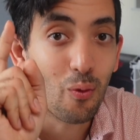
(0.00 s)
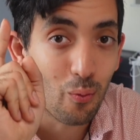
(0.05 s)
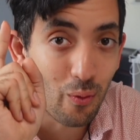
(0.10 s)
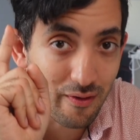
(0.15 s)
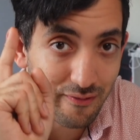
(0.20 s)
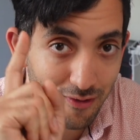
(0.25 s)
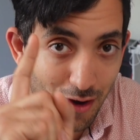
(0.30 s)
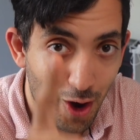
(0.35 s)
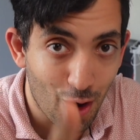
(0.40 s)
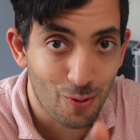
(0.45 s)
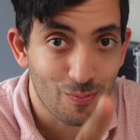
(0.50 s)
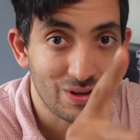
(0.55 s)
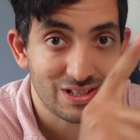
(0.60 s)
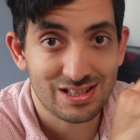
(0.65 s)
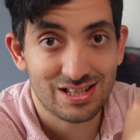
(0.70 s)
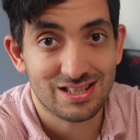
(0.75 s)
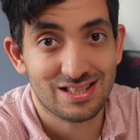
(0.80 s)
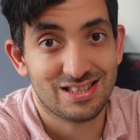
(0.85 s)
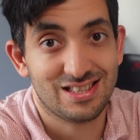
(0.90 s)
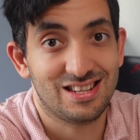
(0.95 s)
with Home
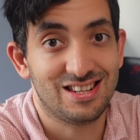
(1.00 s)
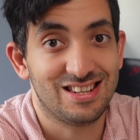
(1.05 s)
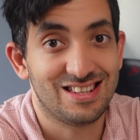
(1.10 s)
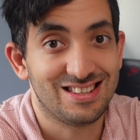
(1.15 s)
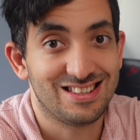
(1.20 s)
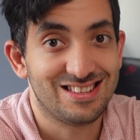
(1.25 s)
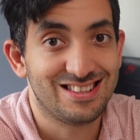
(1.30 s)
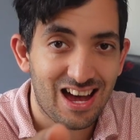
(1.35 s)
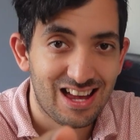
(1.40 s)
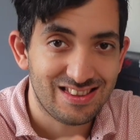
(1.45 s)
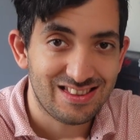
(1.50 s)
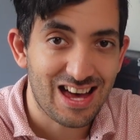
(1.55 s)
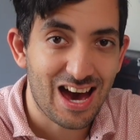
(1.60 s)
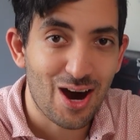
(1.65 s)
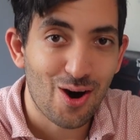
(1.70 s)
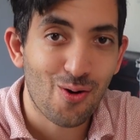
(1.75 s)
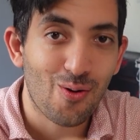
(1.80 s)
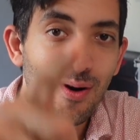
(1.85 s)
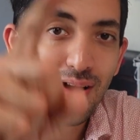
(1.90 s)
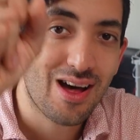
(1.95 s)
Assistant. And
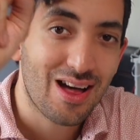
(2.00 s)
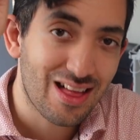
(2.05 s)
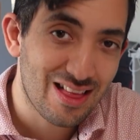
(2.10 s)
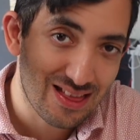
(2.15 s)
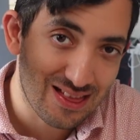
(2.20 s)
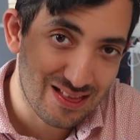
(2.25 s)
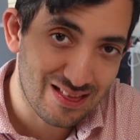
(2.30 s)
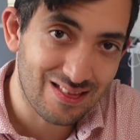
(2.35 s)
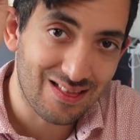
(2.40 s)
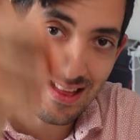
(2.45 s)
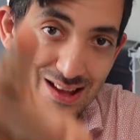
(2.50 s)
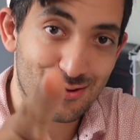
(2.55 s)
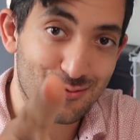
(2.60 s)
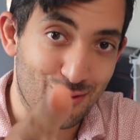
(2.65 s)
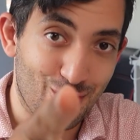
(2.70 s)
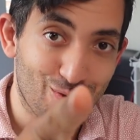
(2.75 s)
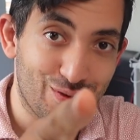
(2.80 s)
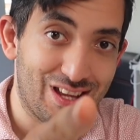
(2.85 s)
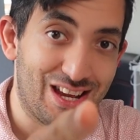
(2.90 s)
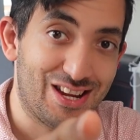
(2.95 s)
now, let's
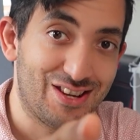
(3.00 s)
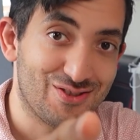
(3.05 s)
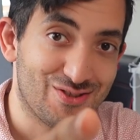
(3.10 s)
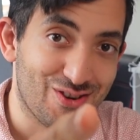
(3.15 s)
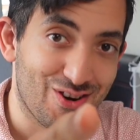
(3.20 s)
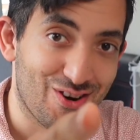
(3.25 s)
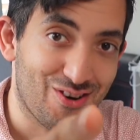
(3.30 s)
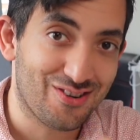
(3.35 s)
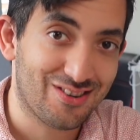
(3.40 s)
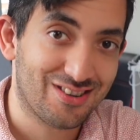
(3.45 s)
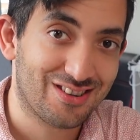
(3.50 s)
roll the intro.